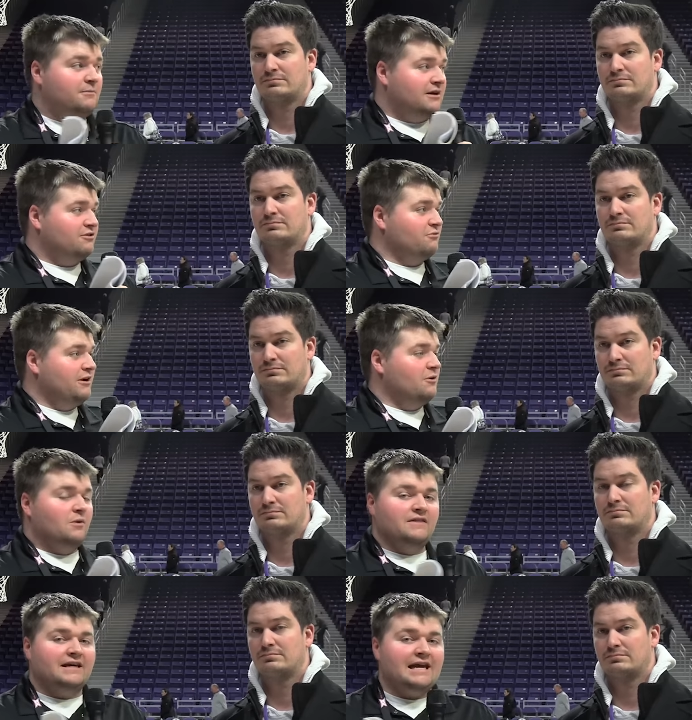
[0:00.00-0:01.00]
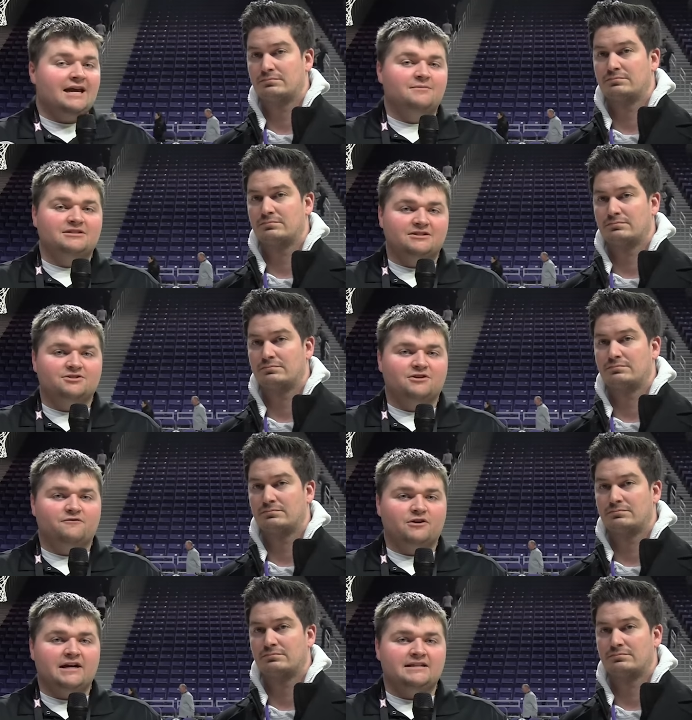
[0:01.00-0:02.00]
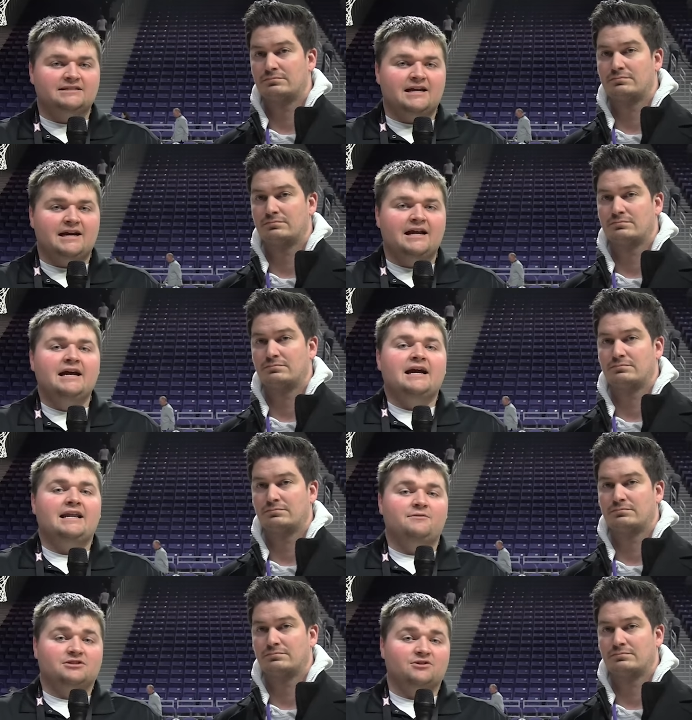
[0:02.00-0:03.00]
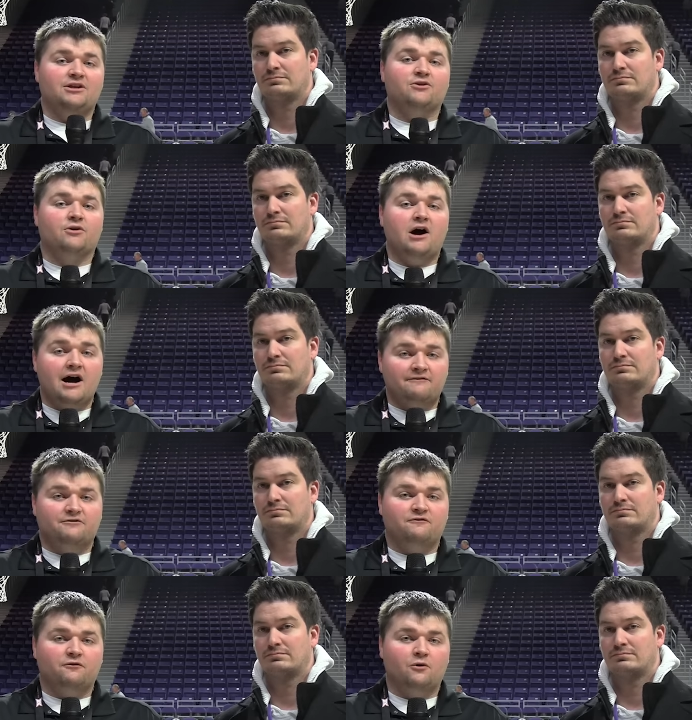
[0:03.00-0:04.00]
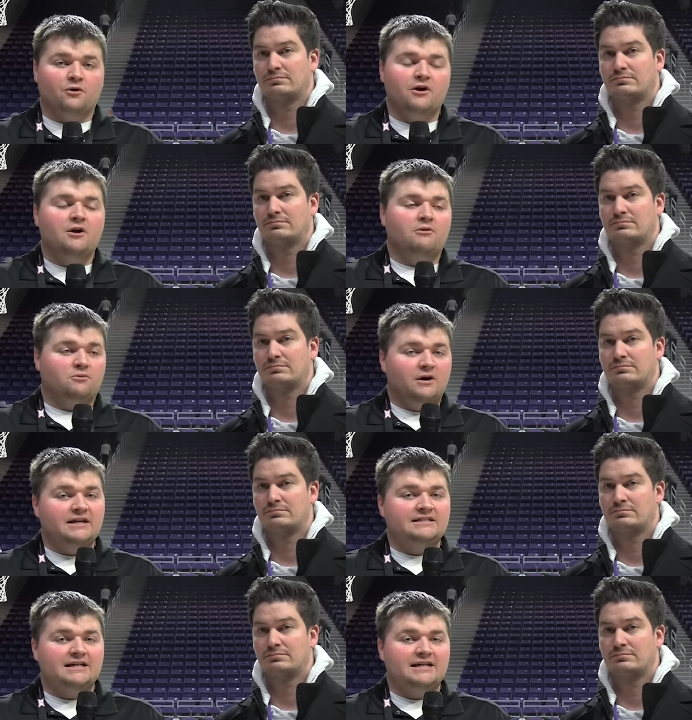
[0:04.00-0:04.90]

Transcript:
Speaker 1: the big three to win the game, essentially, for K State, and he was a leader off the floor with what he